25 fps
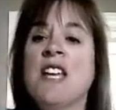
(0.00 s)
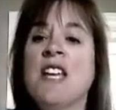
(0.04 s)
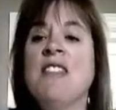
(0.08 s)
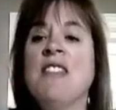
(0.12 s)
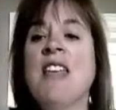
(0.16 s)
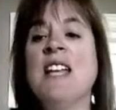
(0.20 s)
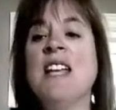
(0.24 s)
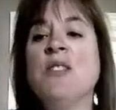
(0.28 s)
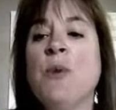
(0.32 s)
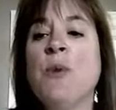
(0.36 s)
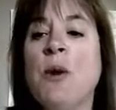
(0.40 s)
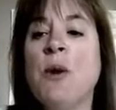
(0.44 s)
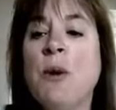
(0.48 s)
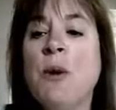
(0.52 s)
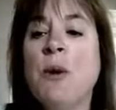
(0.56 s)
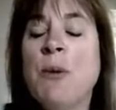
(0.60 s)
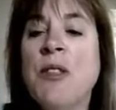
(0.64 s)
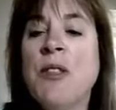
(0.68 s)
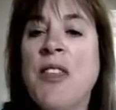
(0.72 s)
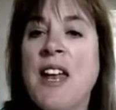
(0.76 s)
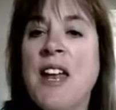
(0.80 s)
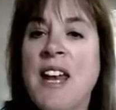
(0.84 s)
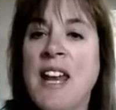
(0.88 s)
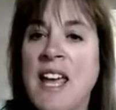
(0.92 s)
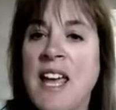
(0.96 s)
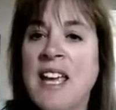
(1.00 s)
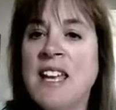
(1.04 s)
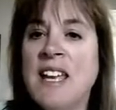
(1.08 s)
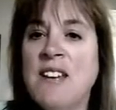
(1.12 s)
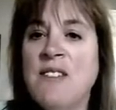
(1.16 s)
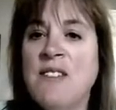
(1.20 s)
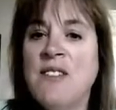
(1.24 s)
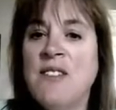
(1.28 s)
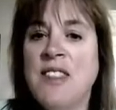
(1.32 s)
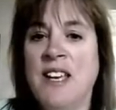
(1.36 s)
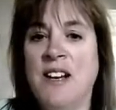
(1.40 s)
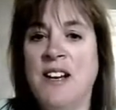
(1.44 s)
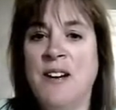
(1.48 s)
and that's why we put that
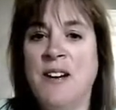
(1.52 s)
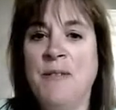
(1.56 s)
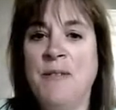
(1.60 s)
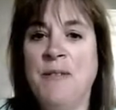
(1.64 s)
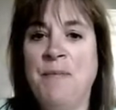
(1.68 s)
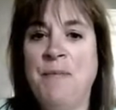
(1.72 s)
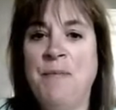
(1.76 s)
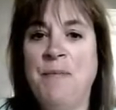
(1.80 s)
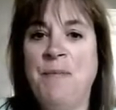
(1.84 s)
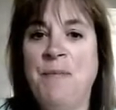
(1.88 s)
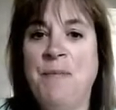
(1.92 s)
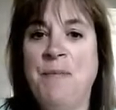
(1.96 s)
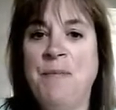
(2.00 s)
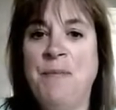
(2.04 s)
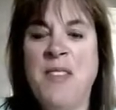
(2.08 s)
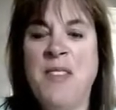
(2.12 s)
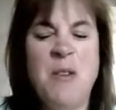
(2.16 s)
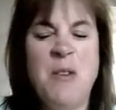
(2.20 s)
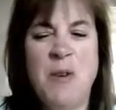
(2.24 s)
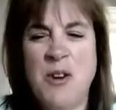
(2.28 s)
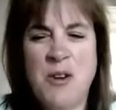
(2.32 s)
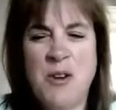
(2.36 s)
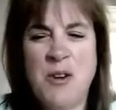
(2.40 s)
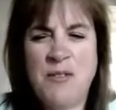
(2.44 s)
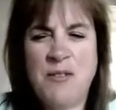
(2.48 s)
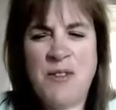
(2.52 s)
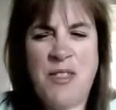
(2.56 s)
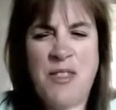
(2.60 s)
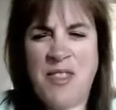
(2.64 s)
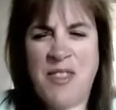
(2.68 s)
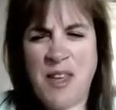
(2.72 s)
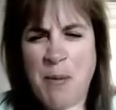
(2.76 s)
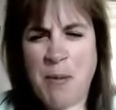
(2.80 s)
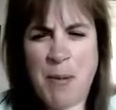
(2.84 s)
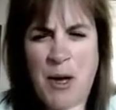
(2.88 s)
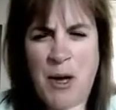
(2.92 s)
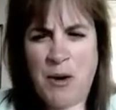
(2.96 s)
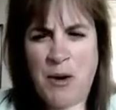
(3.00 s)
negative in there. Then we don't have to
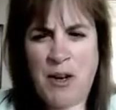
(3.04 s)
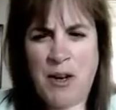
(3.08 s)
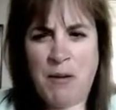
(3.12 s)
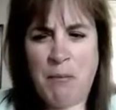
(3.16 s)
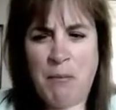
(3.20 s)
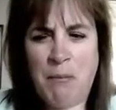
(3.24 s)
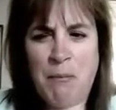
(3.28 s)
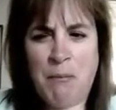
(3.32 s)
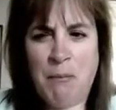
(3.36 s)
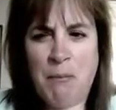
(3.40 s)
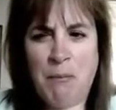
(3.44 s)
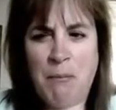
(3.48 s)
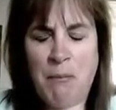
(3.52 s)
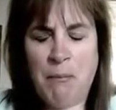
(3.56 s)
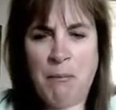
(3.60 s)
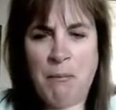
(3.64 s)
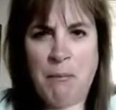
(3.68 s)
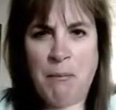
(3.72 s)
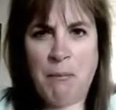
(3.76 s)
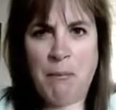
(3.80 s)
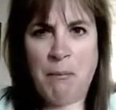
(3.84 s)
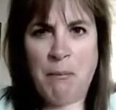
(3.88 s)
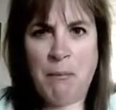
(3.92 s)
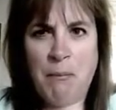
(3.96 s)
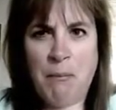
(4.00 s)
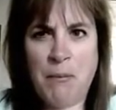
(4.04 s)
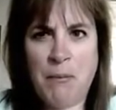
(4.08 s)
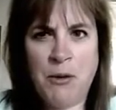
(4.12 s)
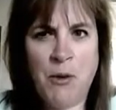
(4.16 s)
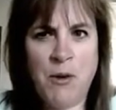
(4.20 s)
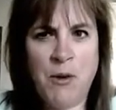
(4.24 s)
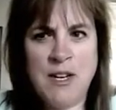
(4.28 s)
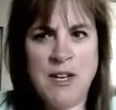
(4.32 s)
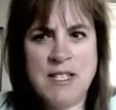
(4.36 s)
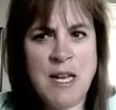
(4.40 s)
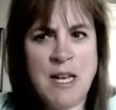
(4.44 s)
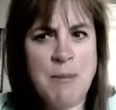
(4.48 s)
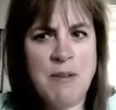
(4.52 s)
think about it. So
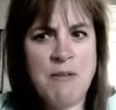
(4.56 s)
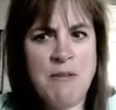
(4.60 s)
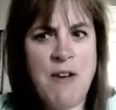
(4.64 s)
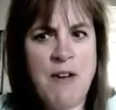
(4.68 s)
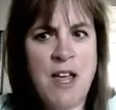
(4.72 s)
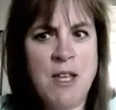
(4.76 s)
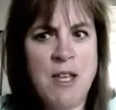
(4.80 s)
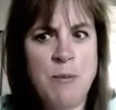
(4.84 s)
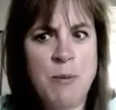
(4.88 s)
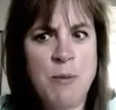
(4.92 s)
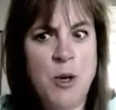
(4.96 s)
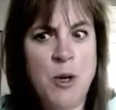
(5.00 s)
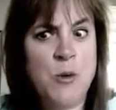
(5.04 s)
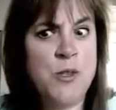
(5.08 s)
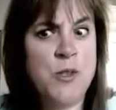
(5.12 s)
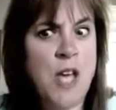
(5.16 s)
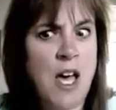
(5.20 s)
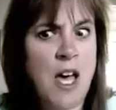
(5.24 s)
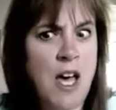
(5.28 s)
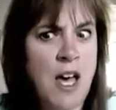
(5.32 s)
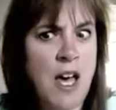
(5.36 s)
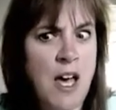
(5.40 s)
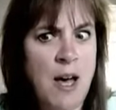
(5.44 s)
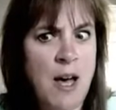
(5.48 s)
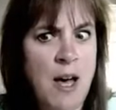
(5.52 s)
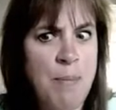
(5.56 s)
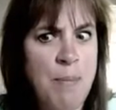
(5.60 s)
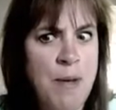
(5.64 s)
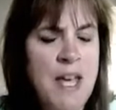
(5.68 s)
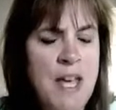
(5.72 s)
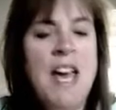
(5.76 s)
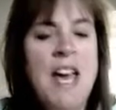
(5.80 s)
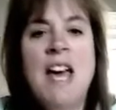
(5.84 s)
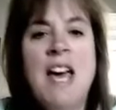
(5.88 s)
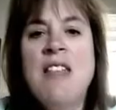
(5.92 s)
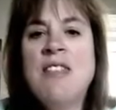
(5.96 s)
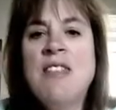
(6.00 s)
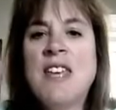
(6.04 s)
anytime the volume goes up,
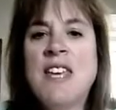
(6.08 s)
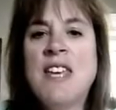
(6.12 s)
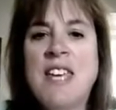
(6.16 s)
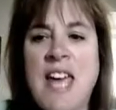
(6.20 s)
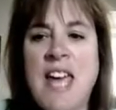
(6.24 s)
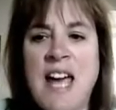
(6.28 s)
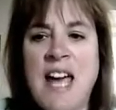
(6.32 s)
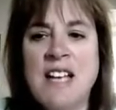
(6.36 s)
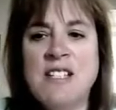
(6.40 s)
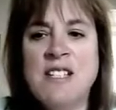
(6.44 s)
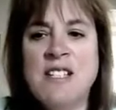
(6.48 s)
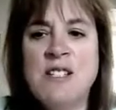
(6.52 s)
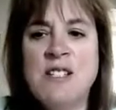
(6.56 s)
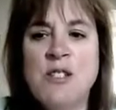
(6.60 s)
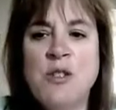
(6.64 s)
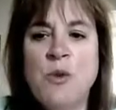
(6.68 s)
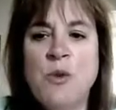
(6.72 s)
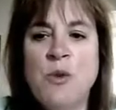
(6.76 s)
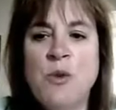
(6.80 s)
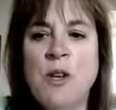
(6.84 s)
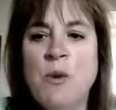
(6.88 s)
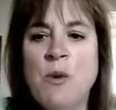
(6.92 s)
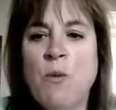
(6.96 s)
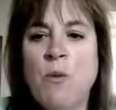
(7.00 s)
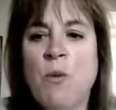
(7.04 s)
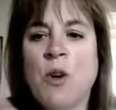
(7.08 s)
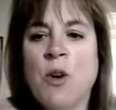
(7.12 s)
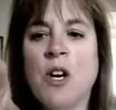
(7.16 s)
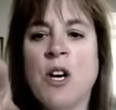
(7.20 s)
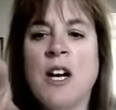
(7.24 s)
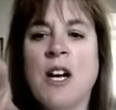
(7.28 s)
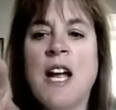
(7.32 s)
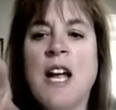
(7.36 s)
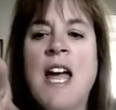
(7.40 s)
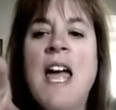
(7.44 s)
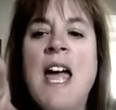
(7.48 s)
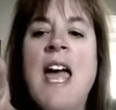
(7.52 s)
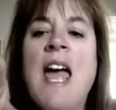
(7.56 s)
the gas is doing
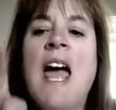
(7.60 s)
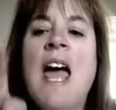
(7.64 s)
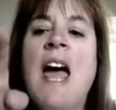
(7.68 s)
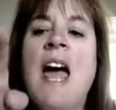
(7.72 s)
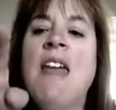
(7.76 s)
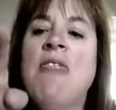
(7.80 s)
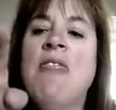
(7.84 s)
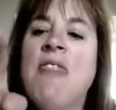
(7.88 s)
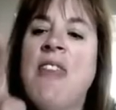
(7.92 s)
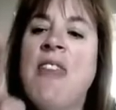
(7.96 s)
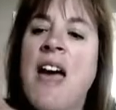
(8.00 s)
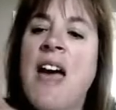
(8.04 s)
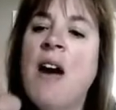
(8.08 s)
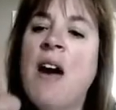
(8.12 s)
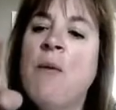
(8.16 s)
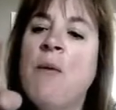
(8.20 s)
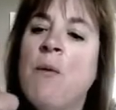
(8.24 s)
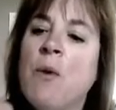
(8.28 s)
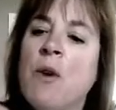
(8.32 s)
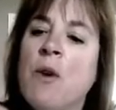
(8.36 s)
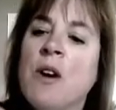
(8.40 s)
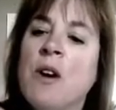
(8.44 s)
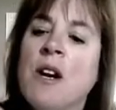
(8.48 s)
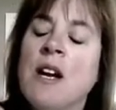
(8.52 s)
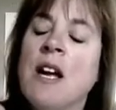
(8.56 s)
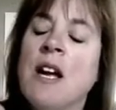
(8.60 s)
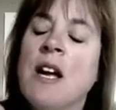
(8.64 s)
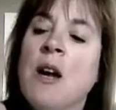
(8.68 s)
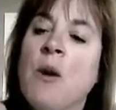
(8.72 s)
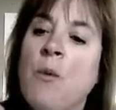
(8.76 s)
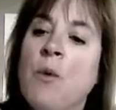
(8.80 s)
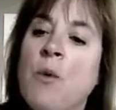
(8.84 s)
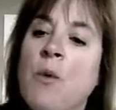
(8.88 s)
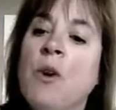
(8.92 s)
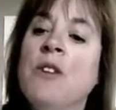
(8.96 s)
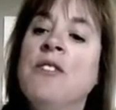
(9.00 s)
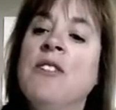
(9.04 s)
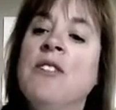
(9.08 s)
work, and that work
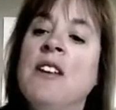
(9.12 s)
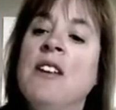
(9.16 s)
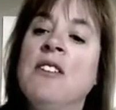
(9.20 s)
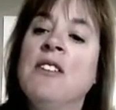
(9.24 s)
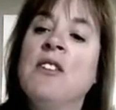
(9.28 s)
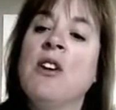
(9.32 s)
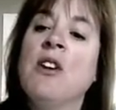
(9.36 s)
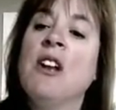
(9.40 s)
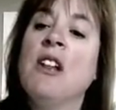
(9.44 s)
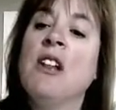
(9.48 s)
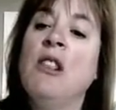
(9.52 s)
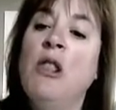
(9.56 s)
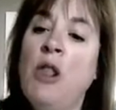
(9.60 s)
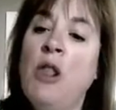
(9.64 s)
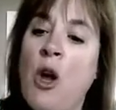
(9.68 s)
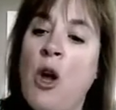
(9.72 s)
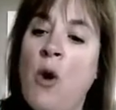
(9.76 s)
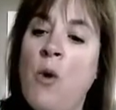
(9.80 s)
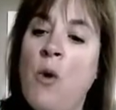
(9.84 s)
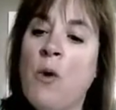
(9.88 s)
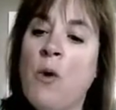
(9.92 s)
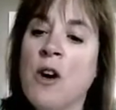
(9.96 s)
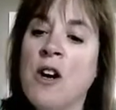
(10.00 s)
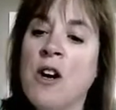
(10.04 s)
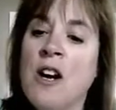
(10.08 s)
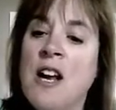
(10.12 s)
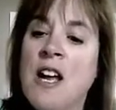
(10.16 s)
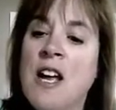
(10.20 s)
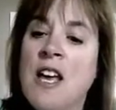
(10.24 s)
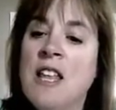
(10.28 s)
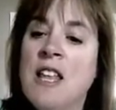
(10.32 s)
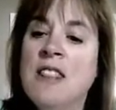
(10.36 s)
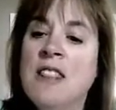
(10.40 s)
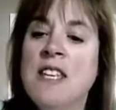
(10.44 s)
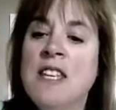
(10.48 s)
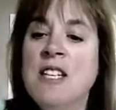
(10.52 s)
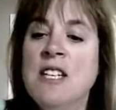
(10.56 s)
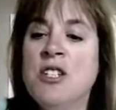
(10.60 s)
is going to lower
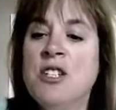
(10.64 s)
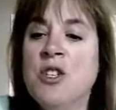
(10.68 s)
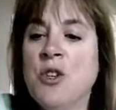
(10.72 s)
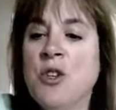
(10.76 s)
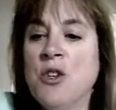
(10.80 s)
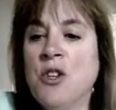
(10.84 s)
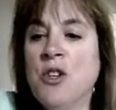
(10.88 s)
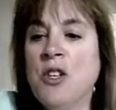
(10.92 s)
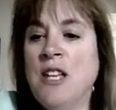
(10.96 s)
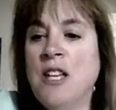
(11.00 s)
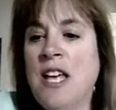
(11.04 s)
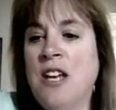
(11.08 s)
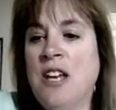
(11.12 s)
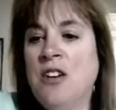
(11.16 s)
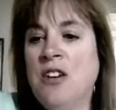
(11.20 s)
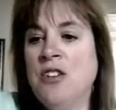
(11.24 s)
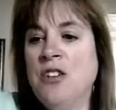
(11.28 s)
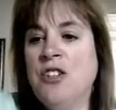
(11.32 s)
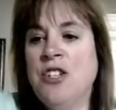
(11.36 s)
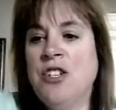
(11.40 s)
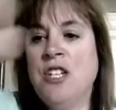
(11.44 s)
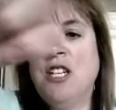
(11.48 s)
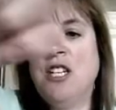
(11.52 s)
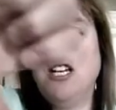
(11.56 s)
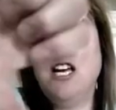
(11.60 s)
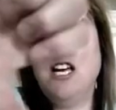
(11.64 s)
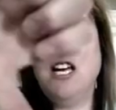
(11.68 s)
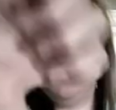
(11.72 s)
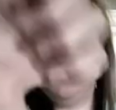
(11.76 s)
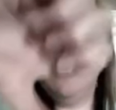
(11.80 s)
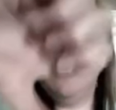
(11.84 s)
the internal energy